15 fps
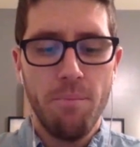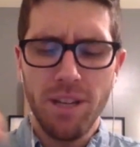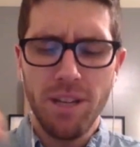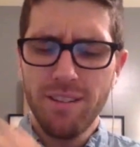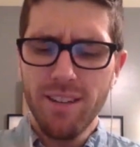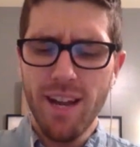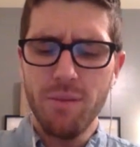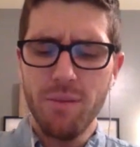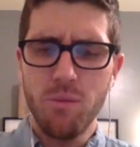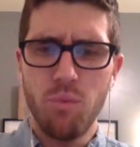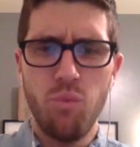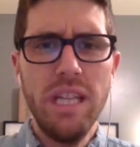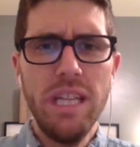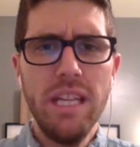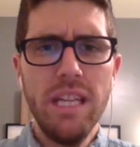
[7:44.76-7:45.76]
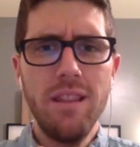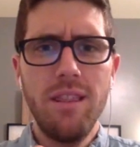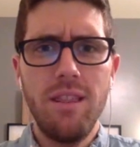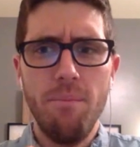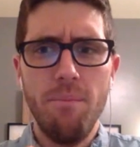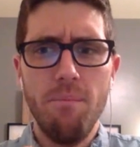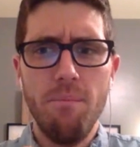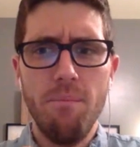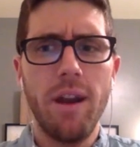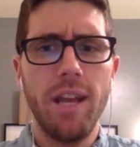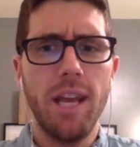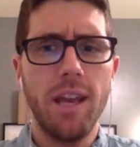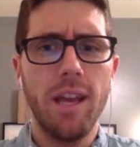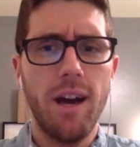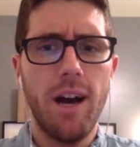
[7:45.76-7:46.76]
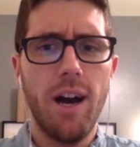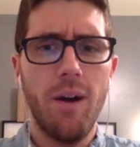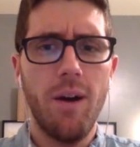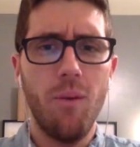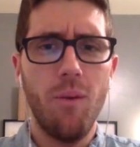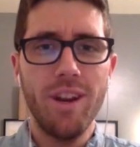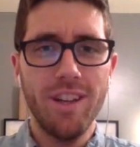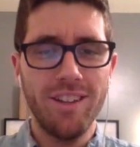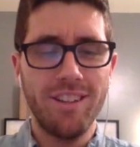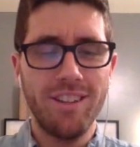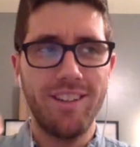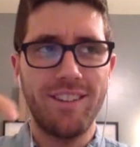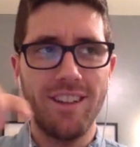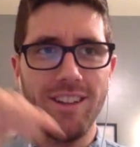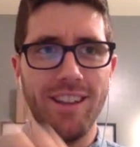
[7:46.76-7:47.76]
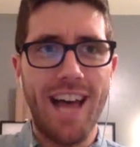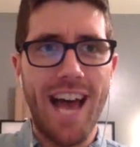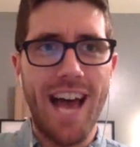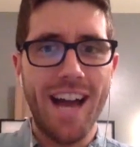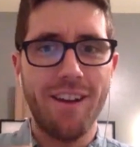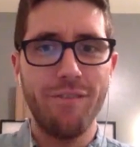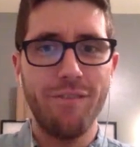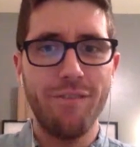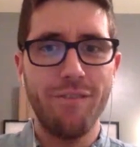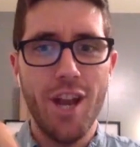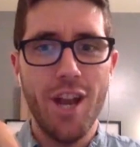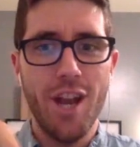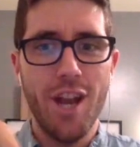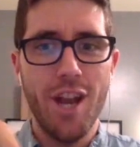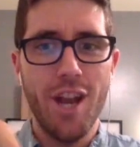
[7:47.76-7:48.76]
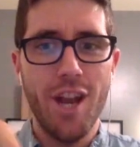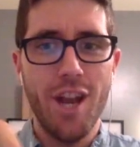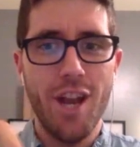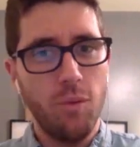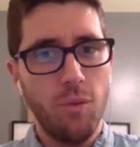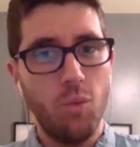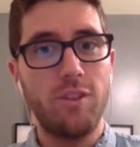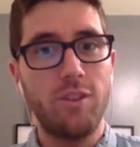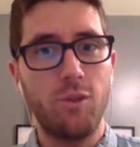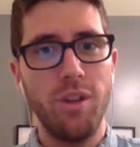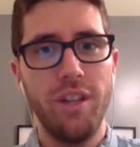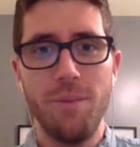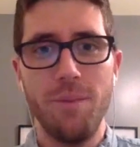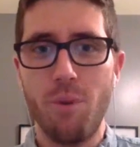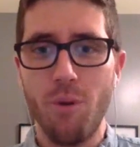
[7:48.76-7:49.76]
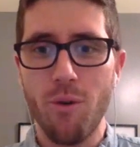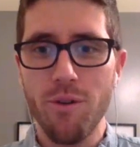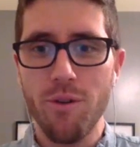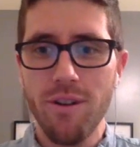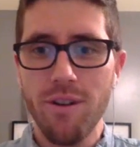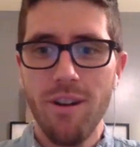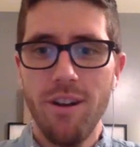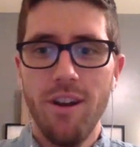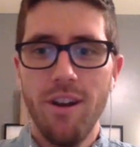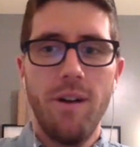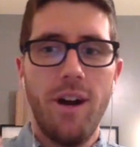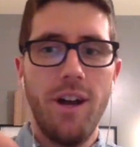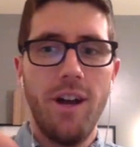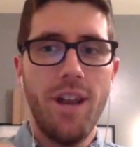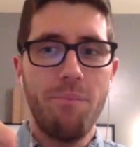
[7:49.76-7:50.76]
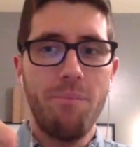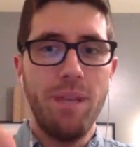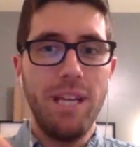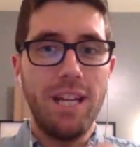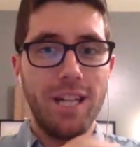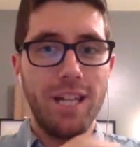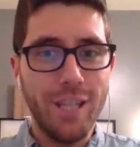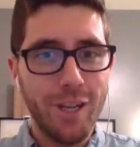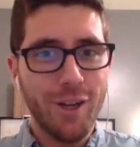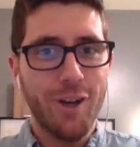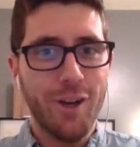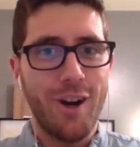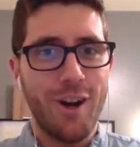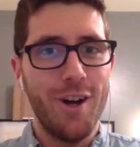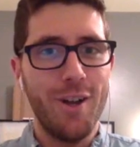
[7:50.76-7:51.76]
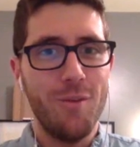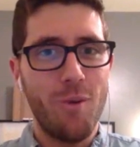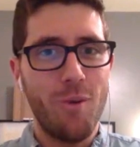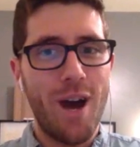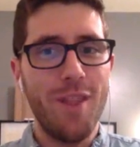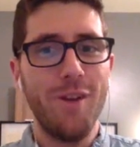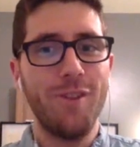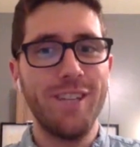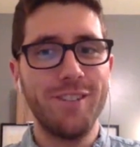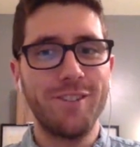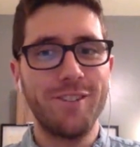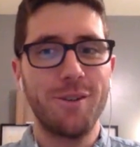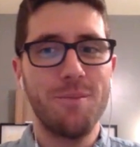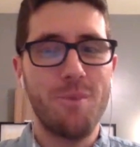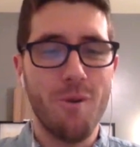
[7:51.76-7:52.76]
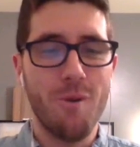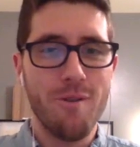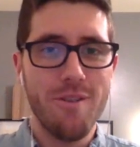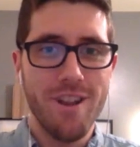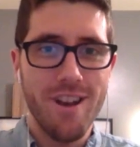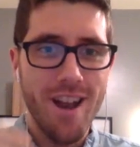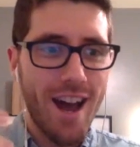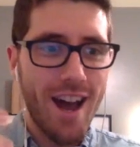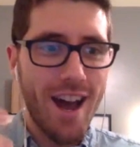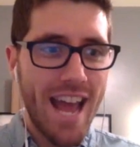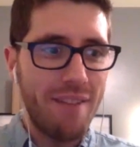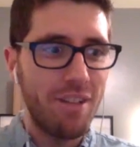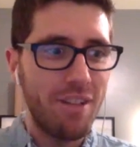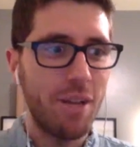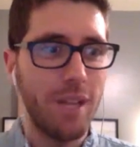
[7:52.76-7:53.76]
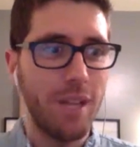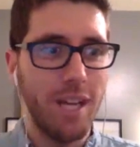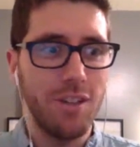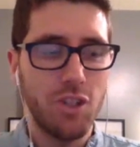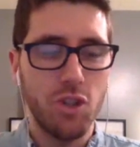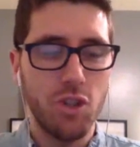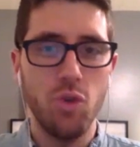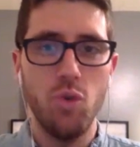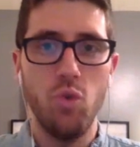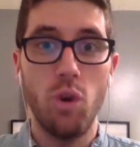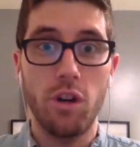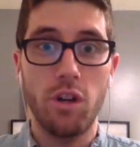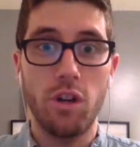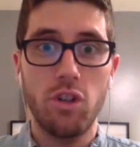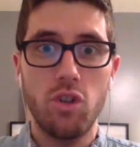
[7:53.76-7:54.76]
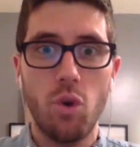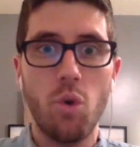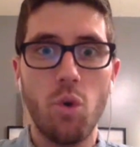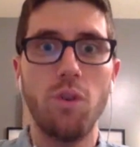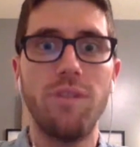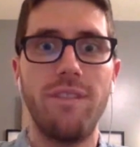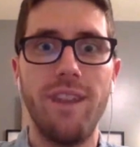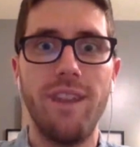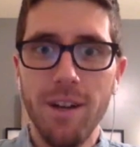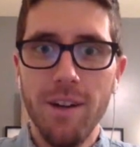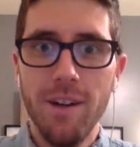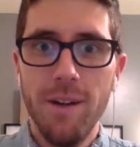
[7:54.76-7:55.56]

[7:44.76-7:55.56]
but it's not really the money. Uh, what it is is it's a lack of not knowing what's really important, uh, not being clear on why those things are important, and not having a plan to work towards them.